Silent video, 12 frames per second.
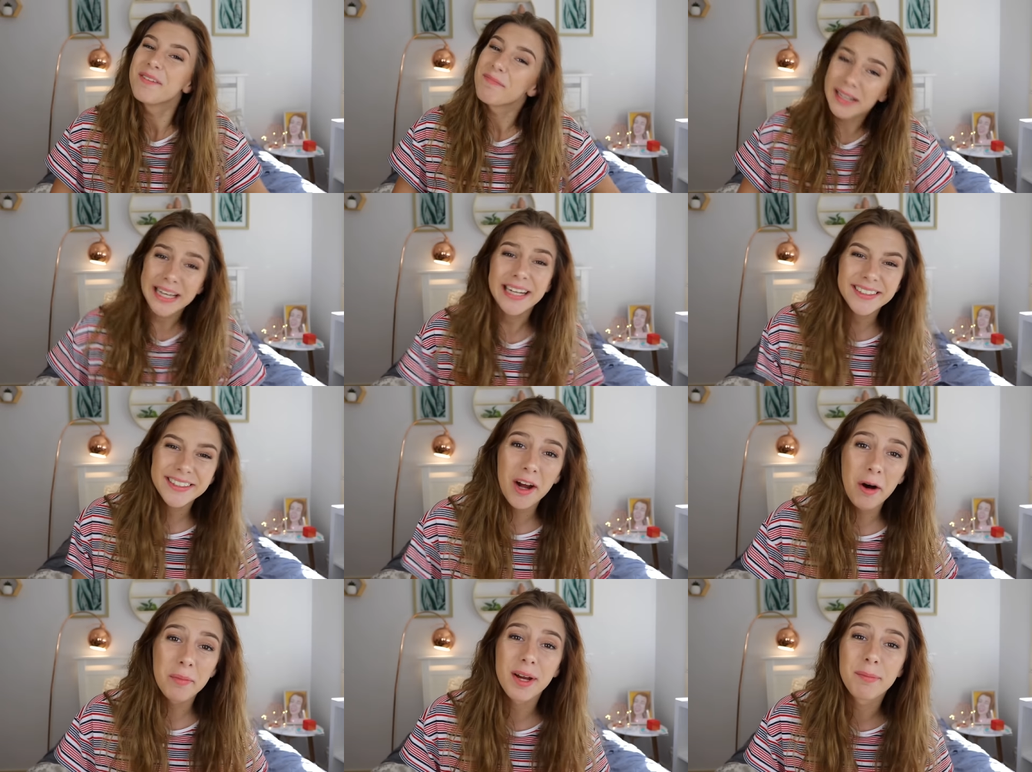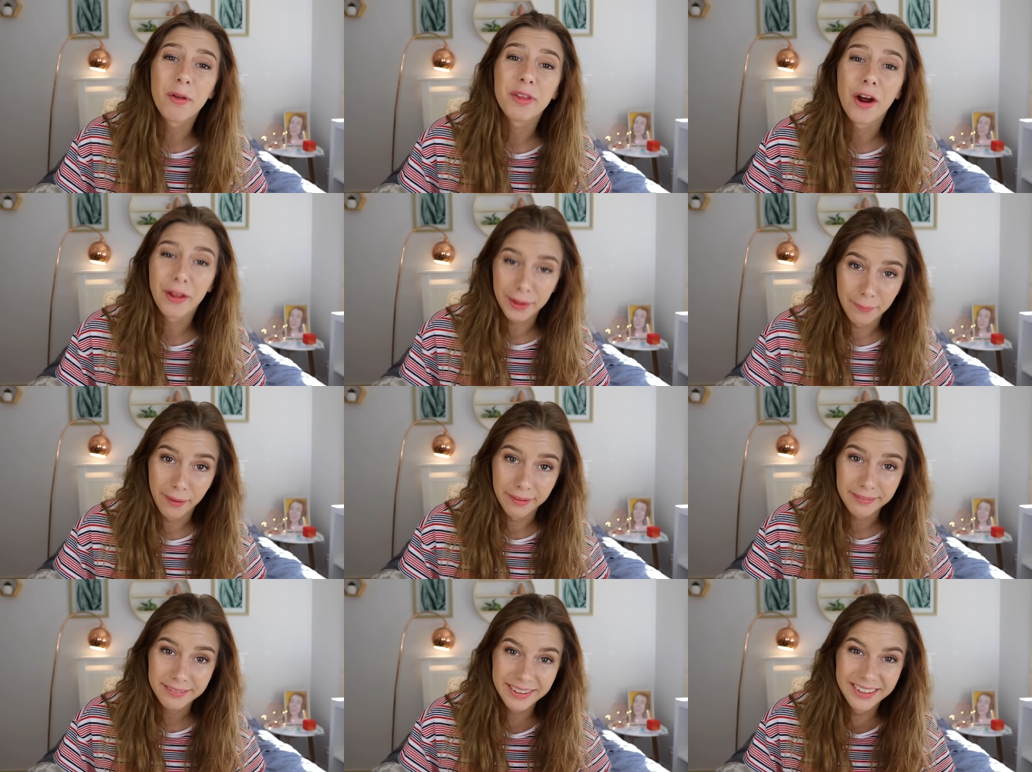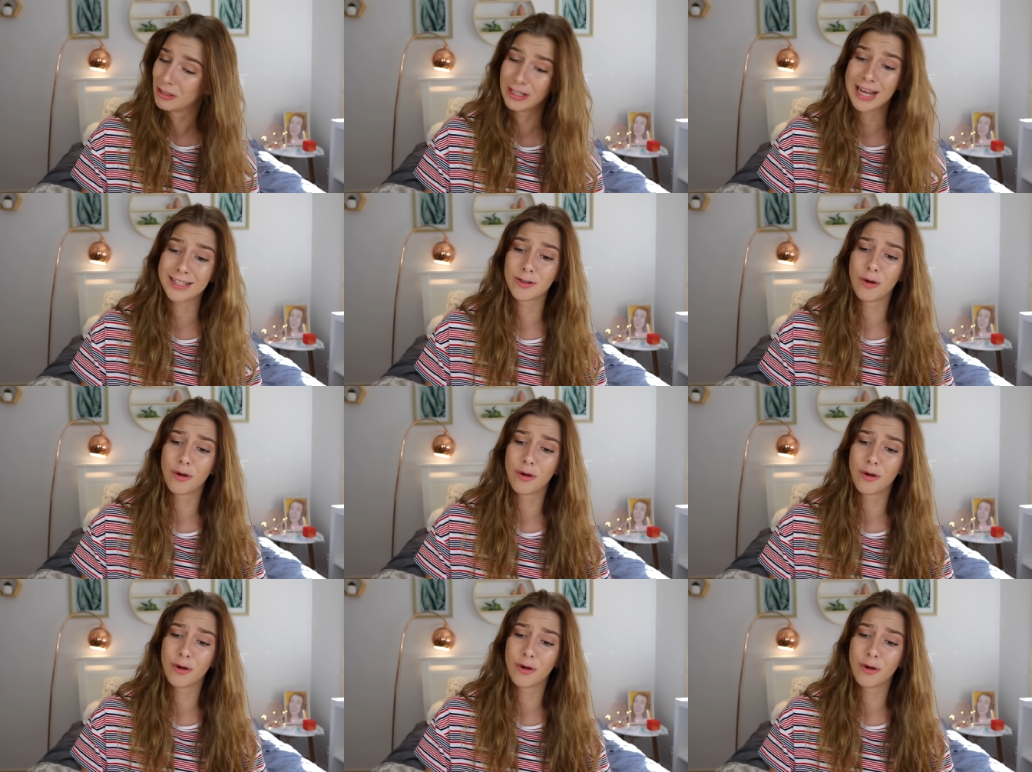Please tell me I'm not the only one. That's